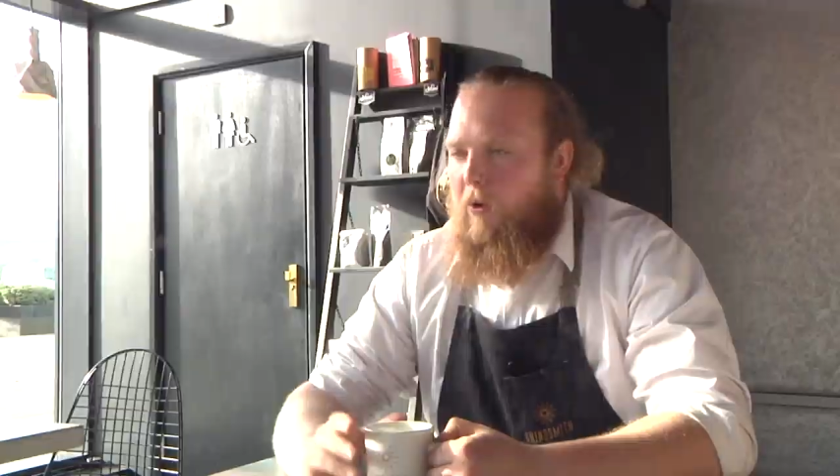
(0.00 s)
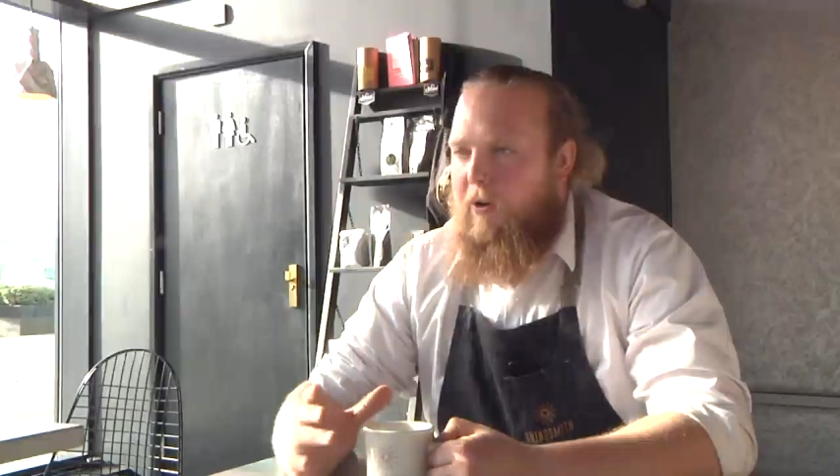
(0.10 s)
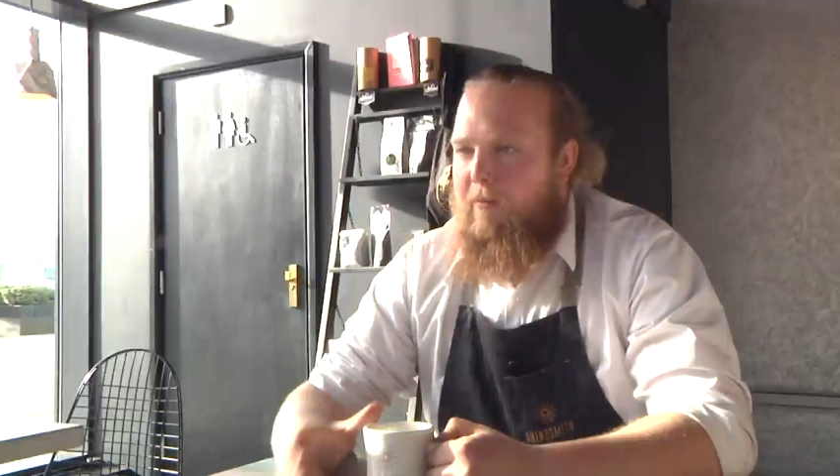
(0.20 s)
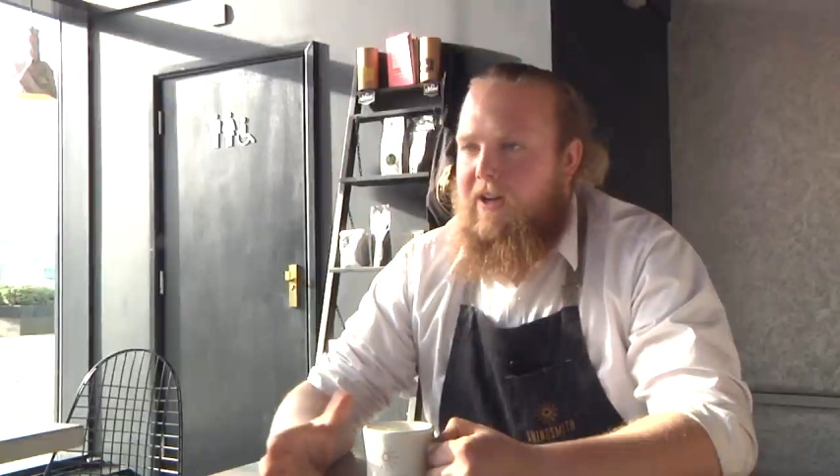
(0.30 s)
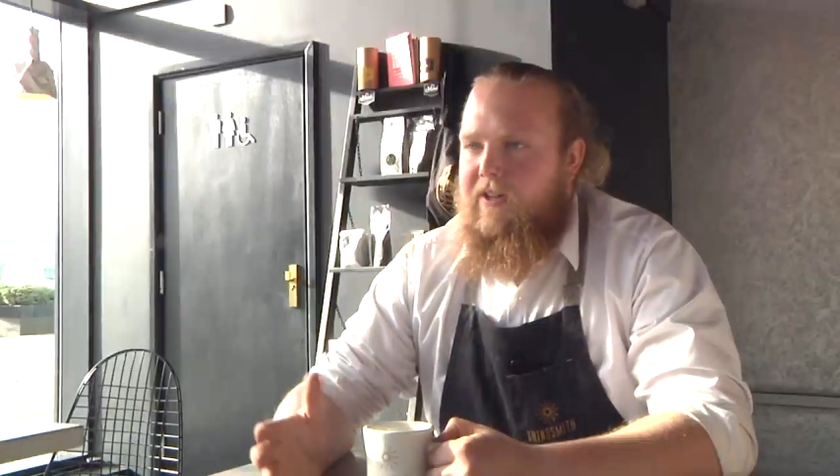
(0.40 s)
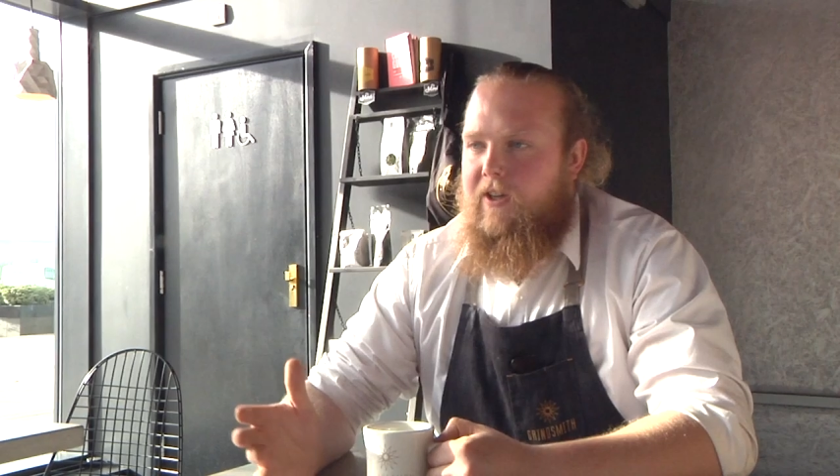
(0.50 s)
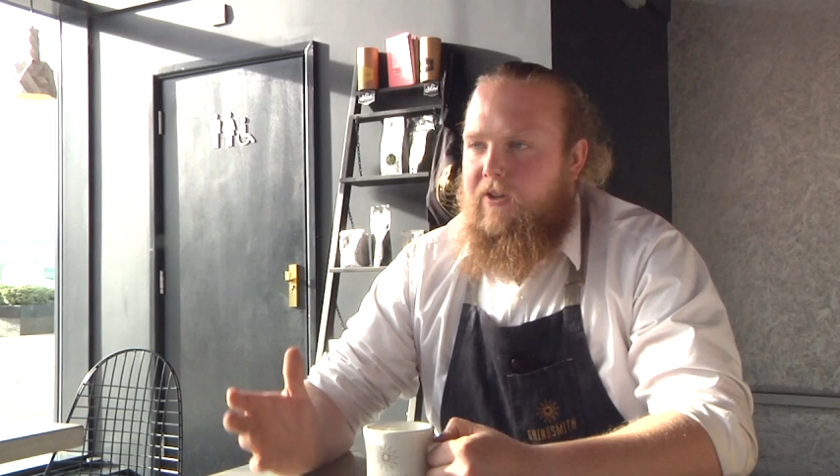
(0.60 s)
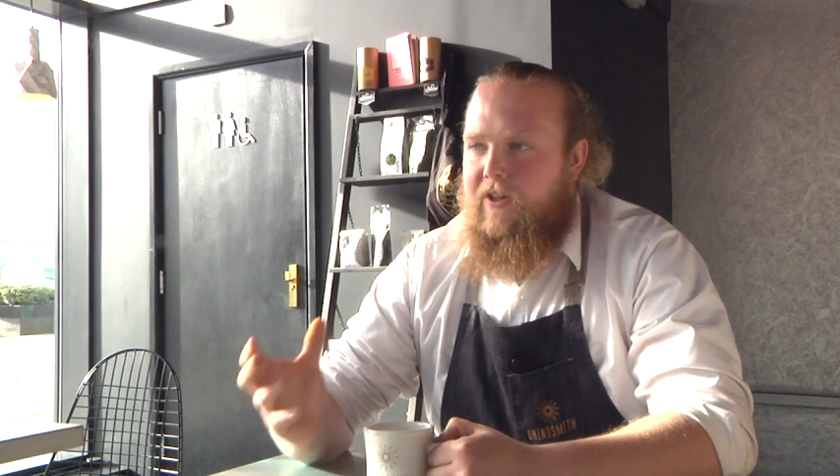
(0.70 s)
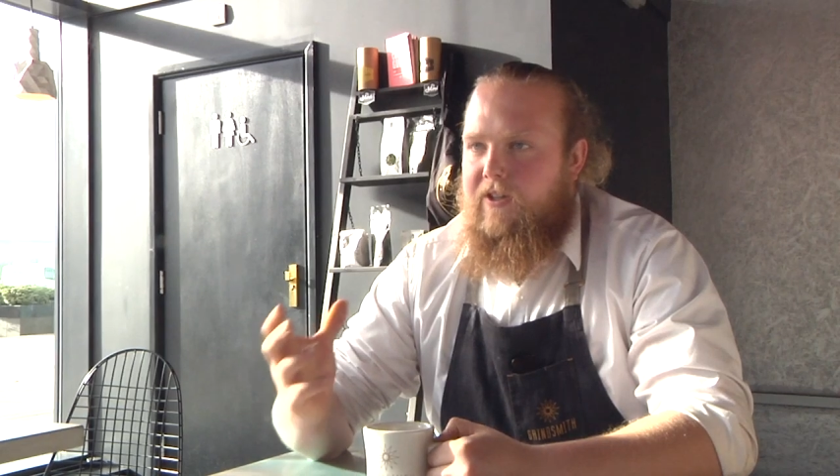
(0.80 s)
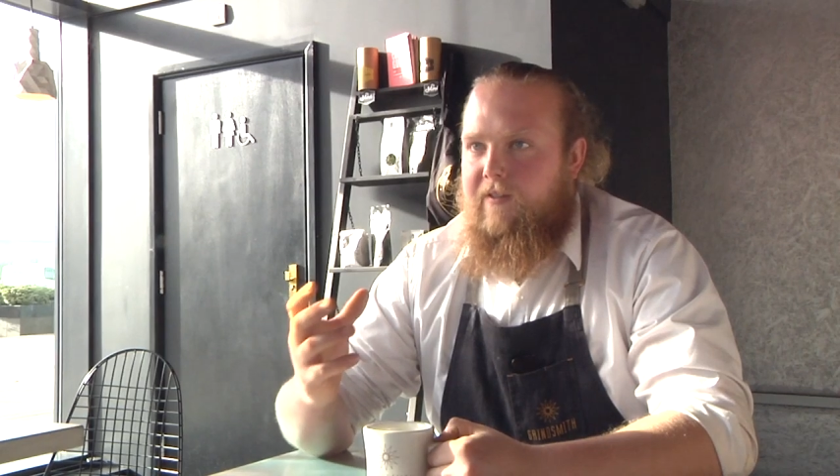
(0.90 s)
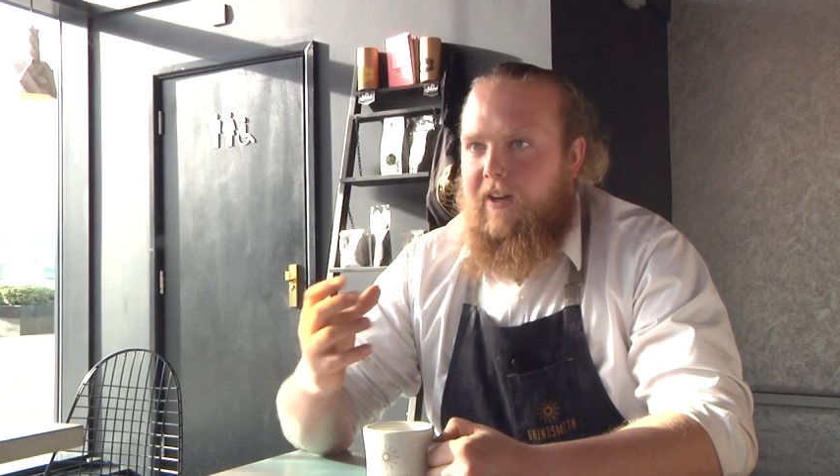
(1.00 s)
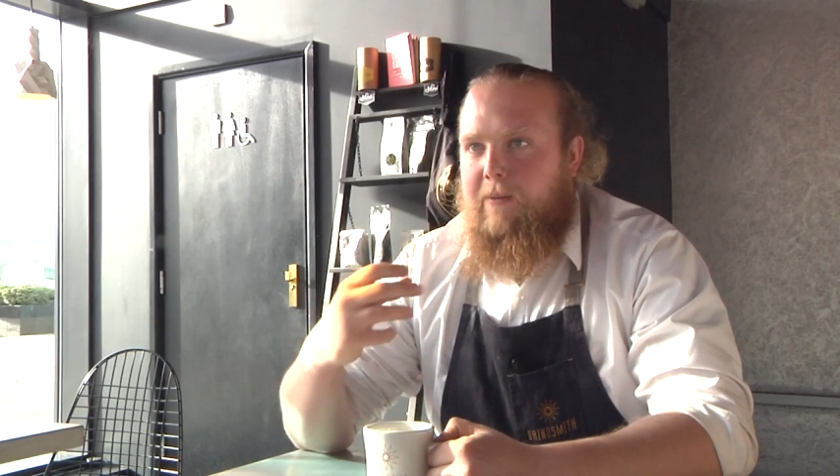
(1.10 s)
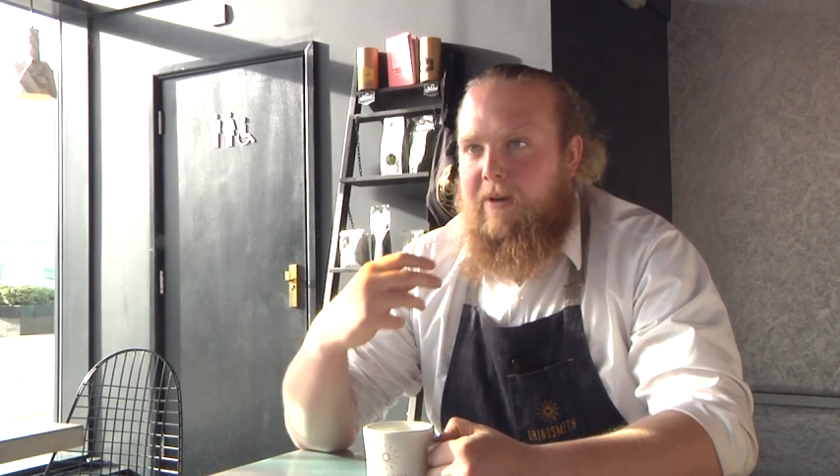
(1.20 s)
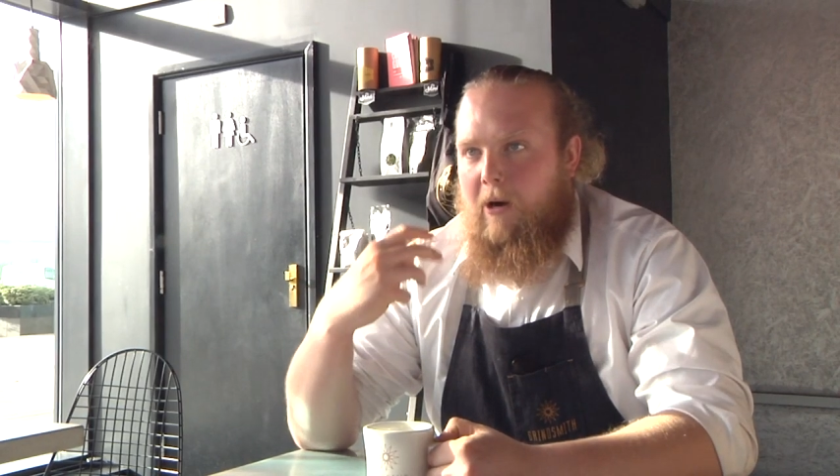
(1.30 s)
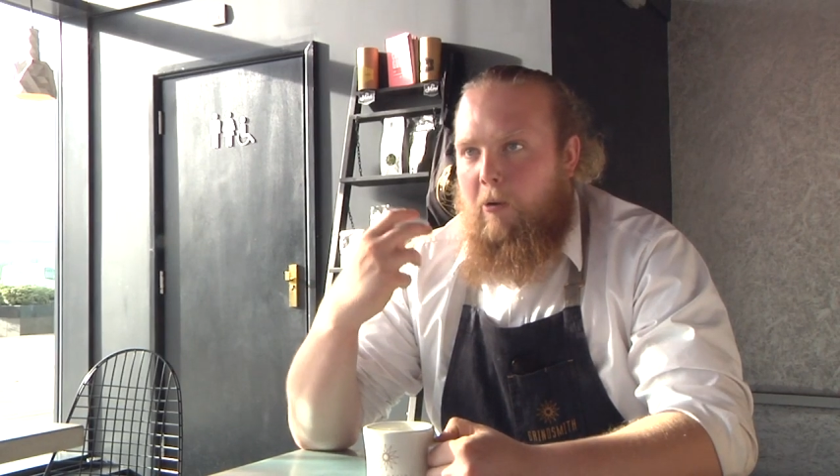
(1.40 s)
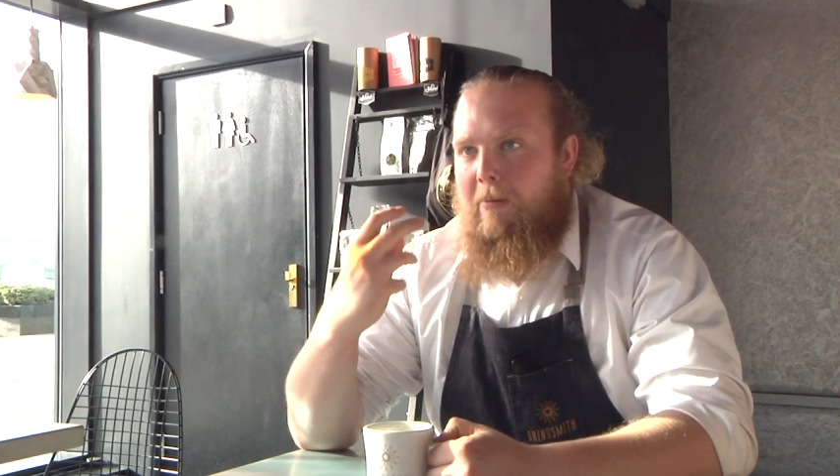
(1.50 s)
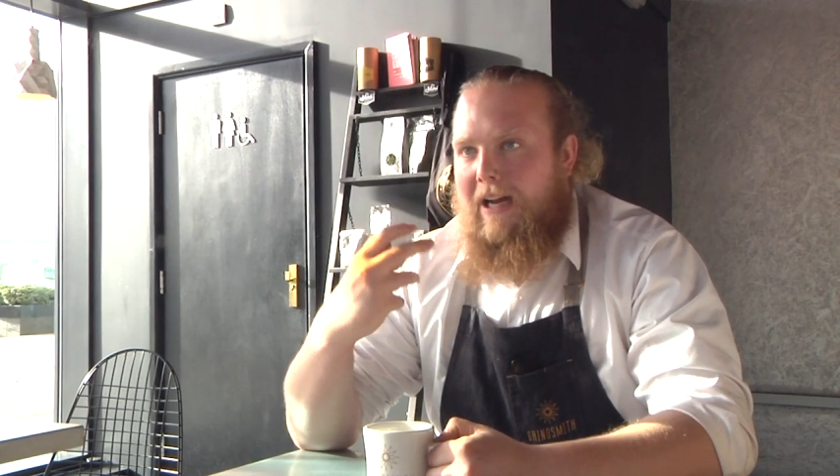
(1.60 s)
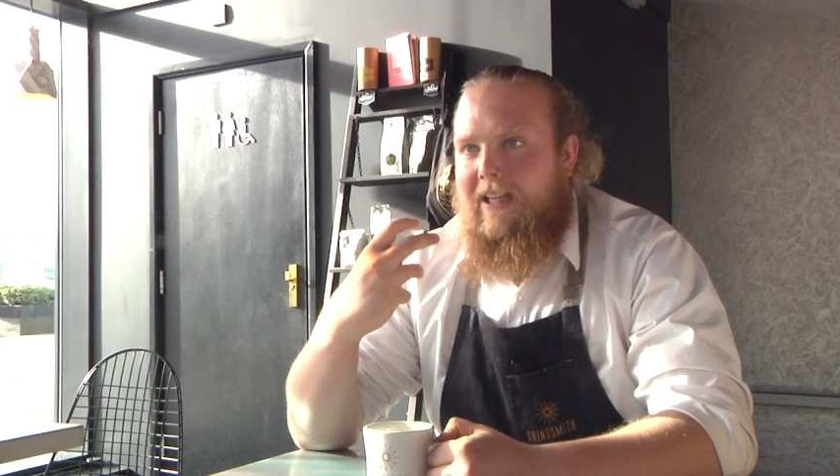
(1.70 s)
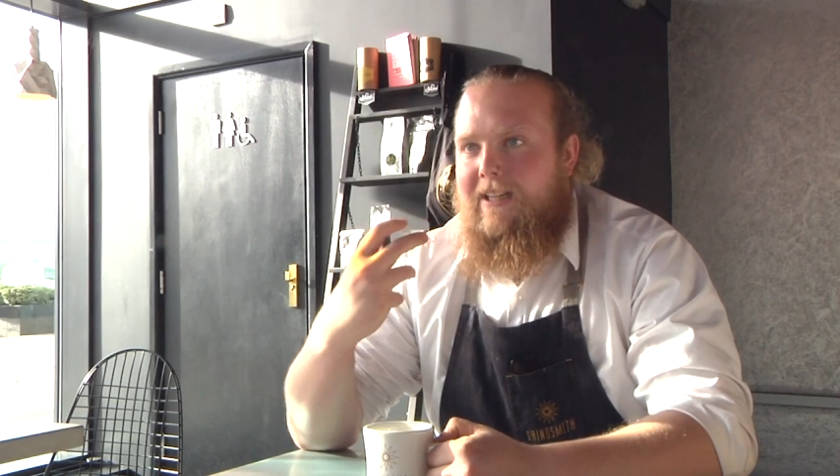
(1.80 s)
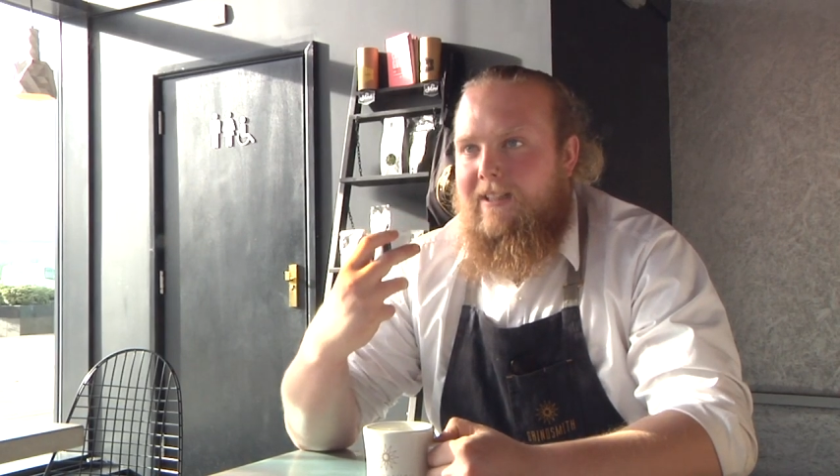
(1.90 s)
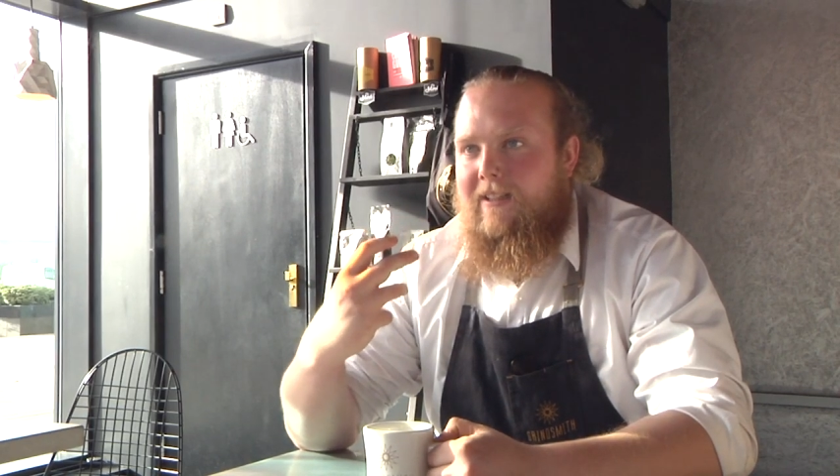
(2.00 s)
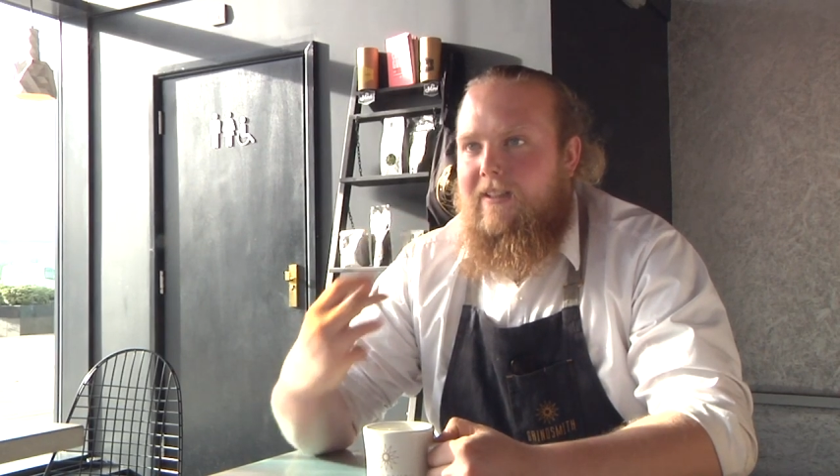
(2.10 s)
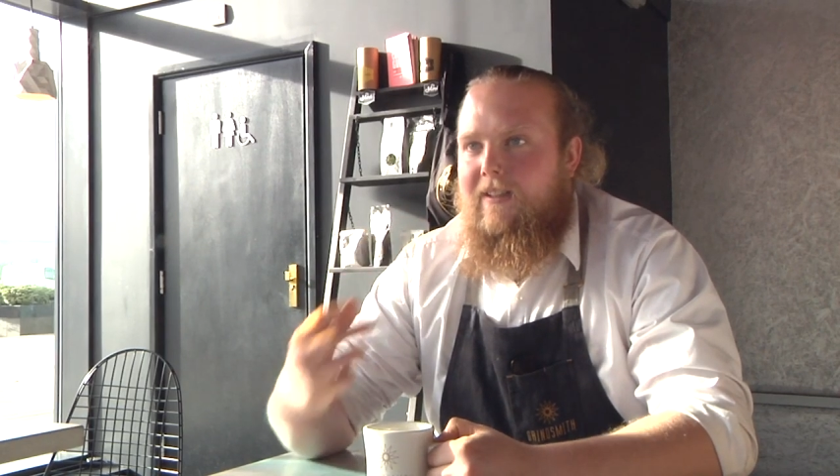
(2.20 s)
One of the main skills is developing our palate.